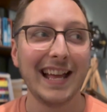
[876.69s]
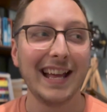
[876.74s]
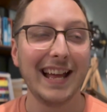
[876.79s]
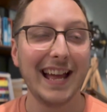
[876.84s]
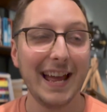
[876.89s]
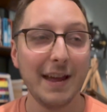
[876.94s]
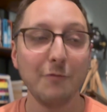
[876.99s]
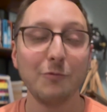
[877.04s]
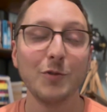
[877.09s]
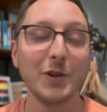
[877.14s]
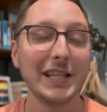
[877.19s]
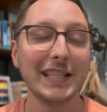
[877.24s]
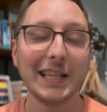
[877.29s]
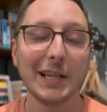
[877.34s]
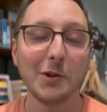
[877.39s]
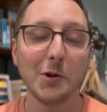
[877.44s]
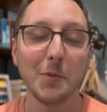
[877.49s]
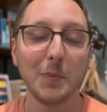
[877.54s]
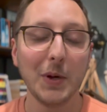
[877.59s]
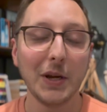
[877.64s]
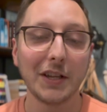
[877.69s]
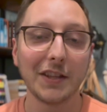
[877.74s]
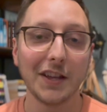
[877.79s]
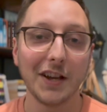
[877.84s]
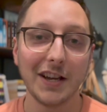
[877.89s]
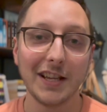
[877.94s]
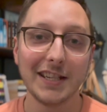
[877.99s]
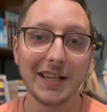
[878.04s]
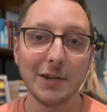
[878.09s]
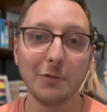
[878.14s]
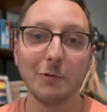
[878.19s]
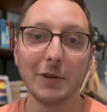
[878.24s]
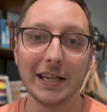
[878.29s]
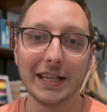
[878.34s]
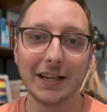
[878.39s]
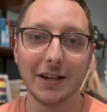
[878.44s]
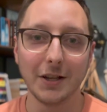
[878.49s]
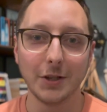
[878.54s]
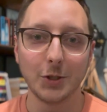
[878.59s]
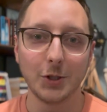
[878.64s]
every single book that I did read
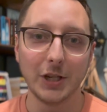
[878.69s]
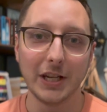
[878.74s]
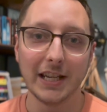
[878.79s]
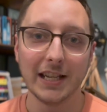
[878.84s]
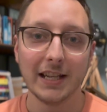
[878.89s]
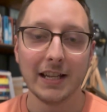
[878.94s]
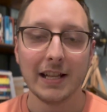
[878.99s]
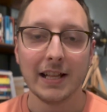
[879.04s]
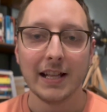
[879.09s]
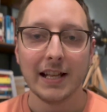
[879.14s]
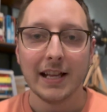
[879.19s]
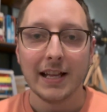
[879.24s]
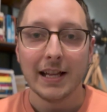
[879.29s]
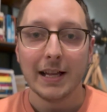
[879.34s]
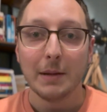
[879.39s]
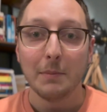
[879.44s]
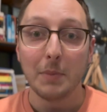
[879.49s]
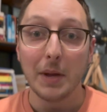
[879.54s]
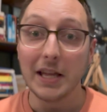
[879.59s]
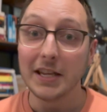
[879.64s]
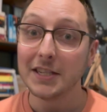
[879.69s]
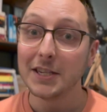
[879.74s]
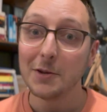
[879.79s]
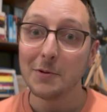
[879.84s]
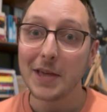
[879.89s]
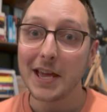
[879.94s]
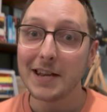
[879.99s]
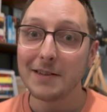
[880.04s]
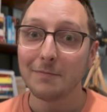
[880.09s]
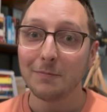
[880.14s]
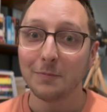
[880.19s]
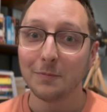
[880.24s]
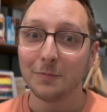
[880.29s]
last year. But until then,